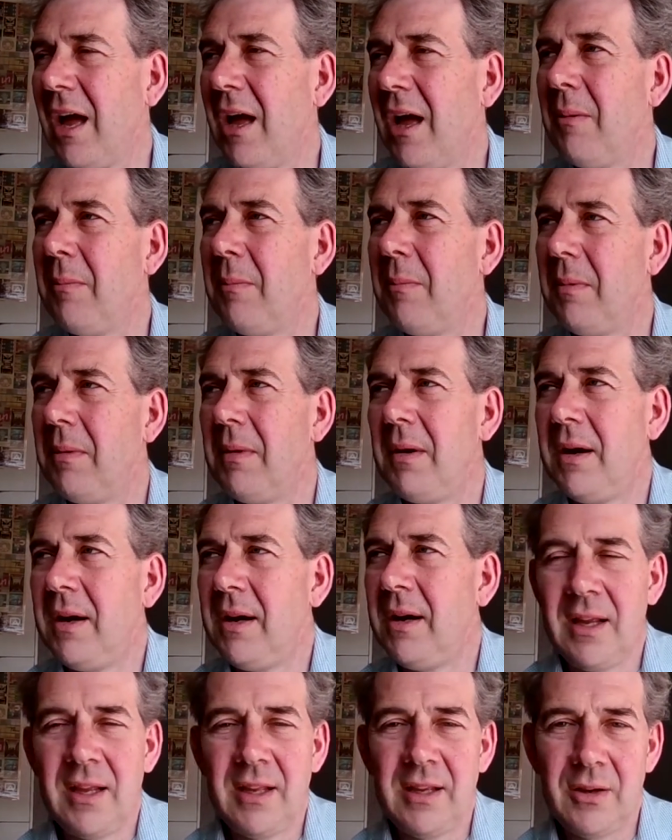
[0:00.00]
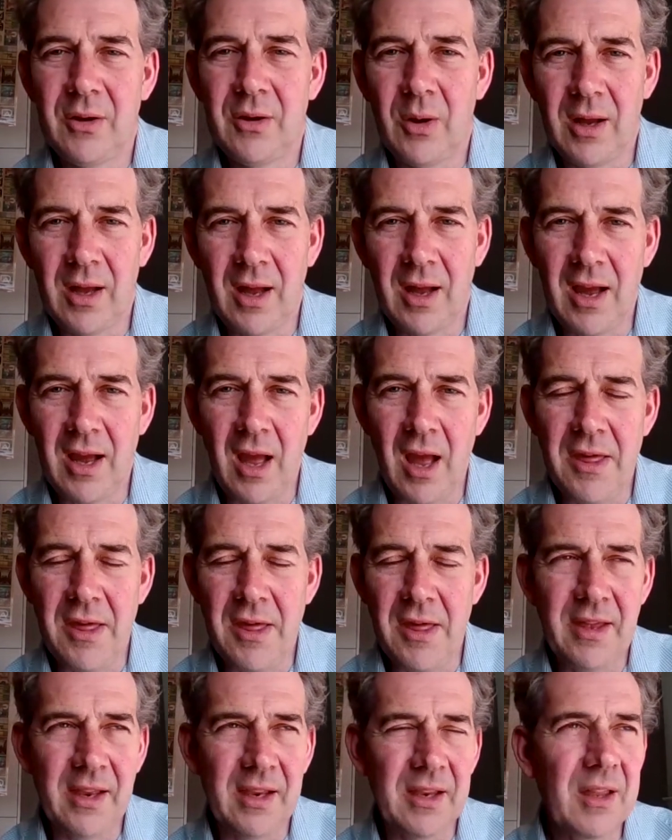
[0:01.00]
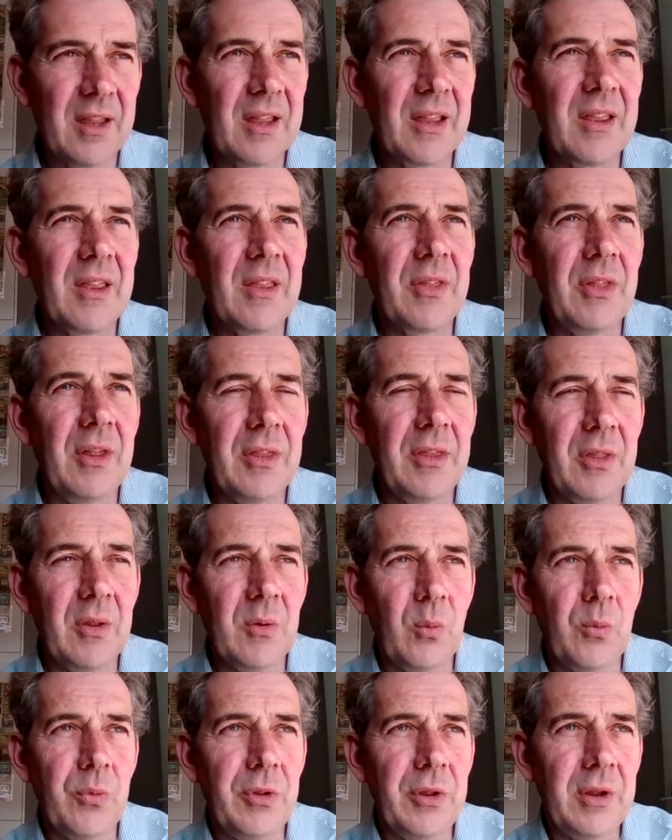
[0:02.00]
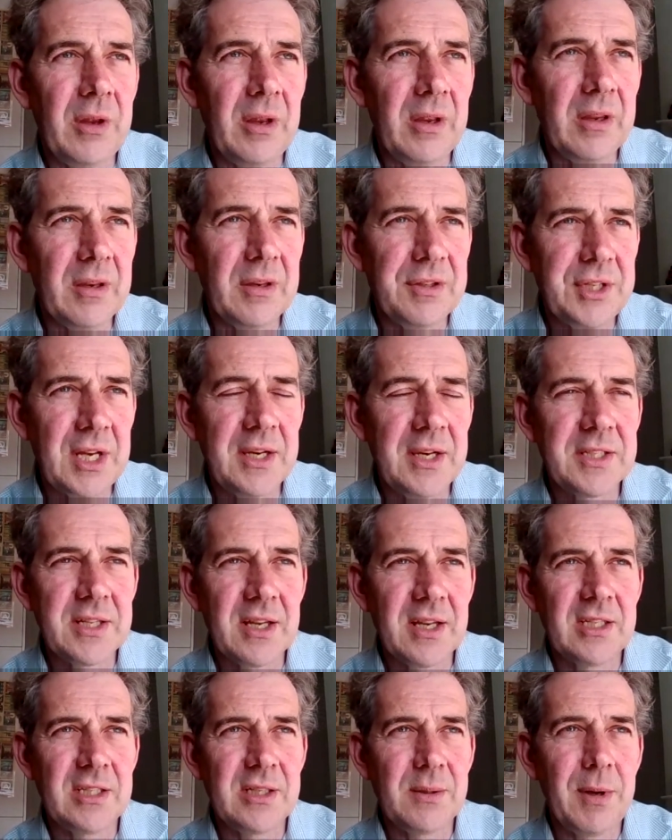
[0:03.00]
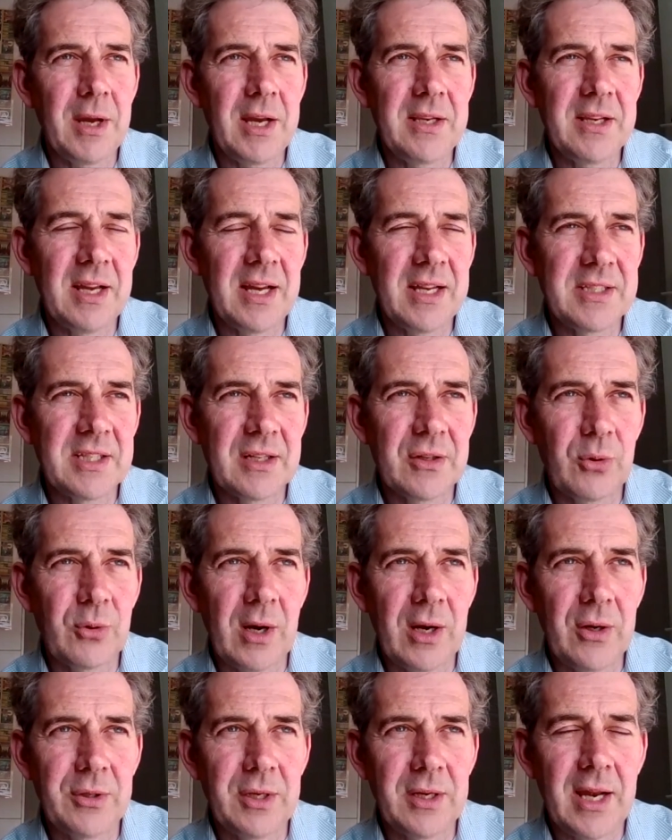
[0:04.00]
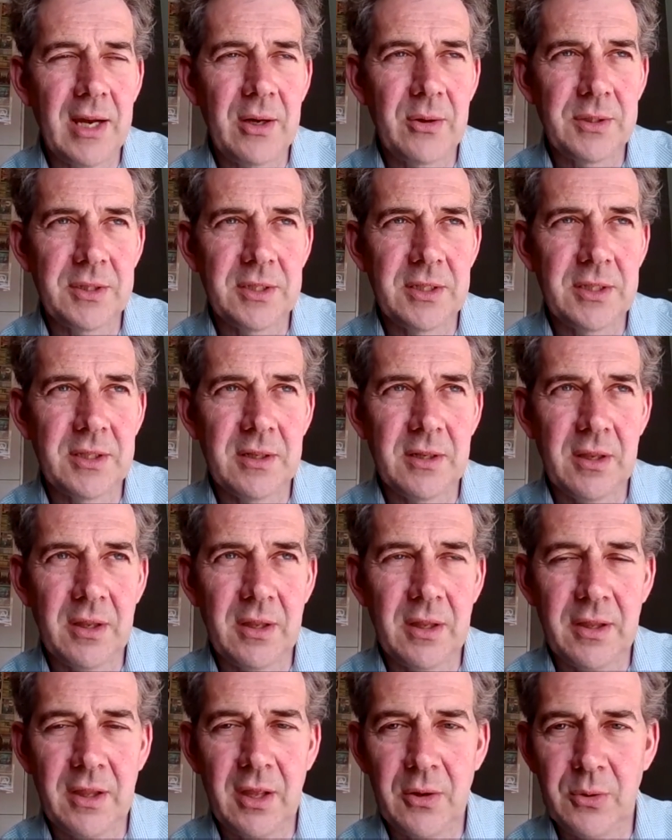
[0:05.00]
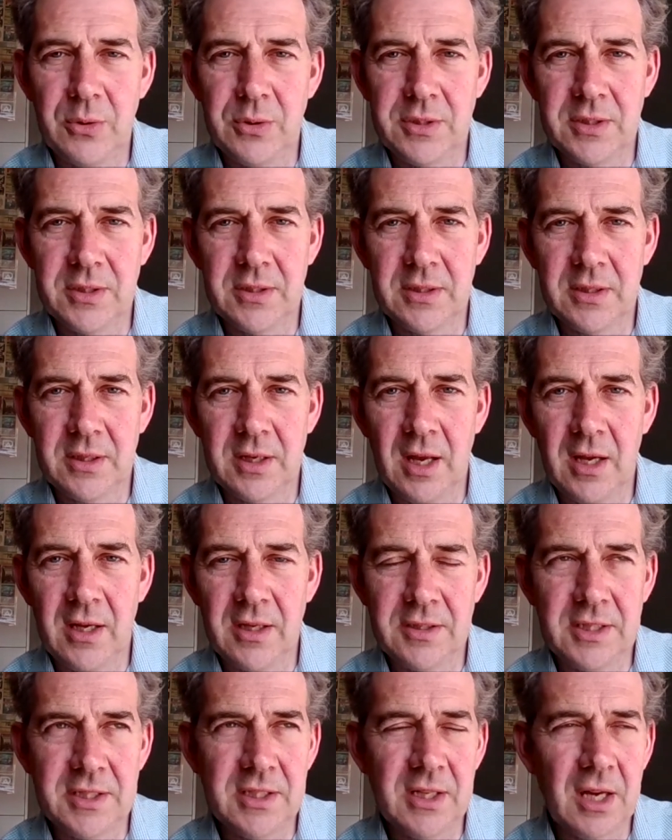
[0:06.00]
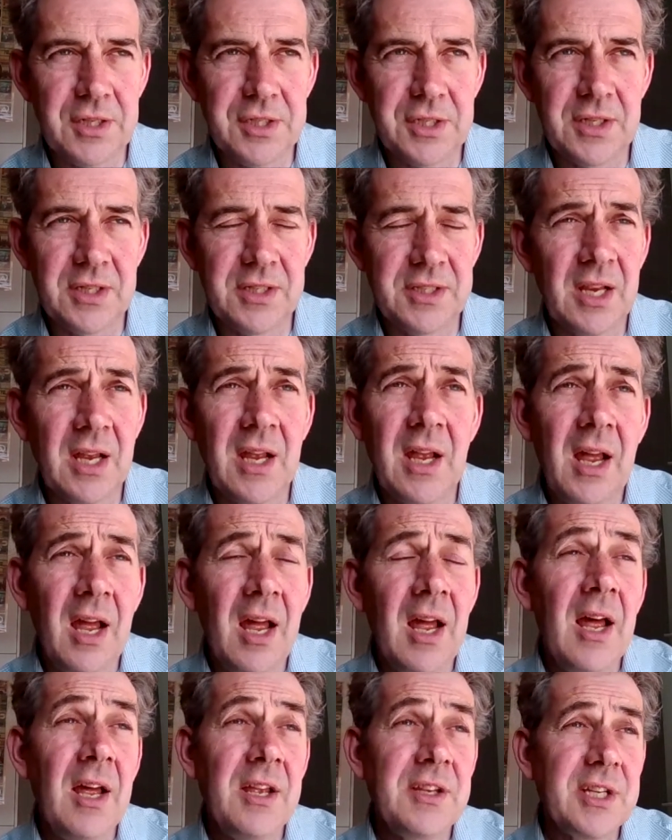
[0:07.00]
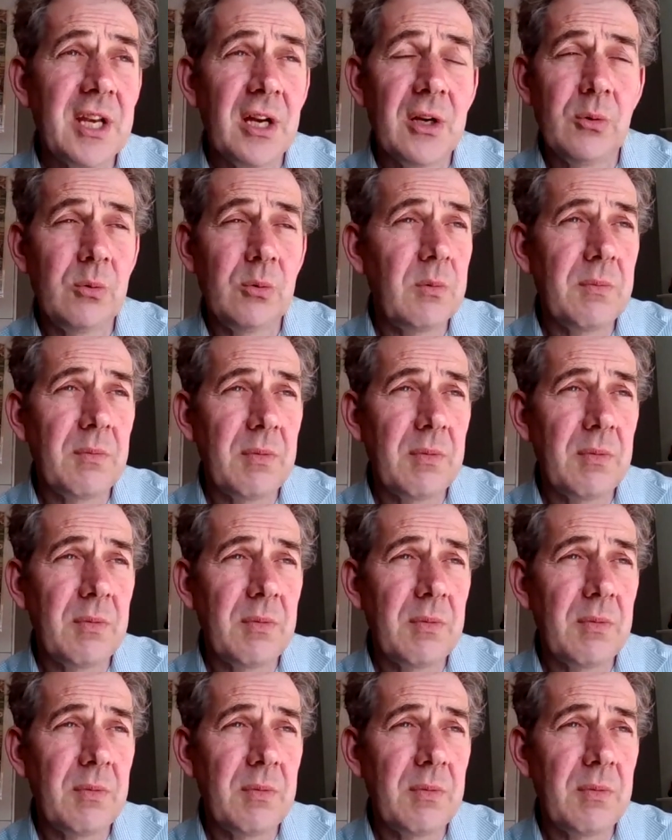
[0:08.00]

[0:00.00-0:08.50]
um, you know, I, I think that the, the, genocide debate has crowded out those uh, discussions. So